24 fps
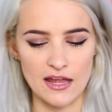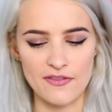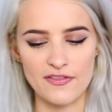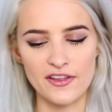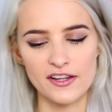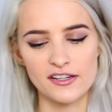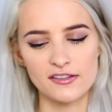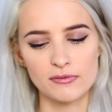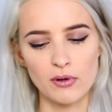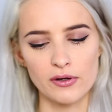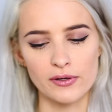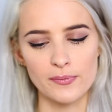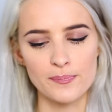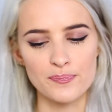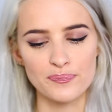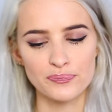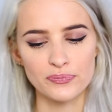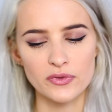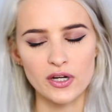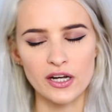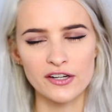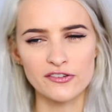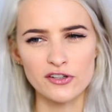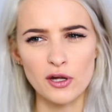Like this one,
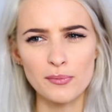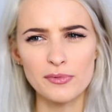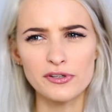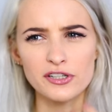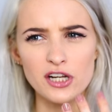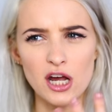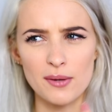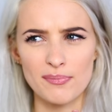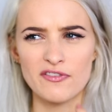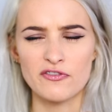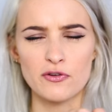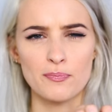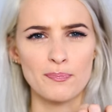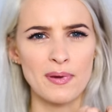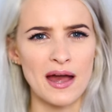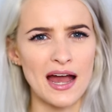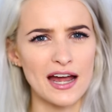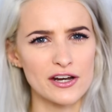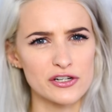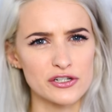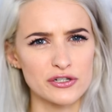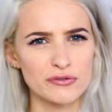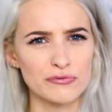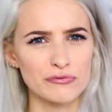it's almost got a bit of a
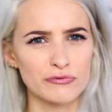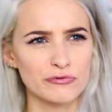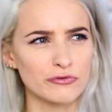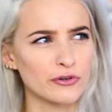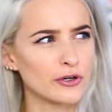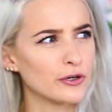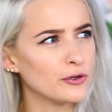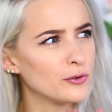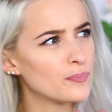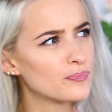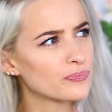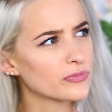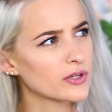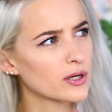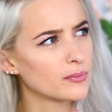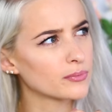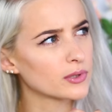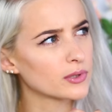passion fruit,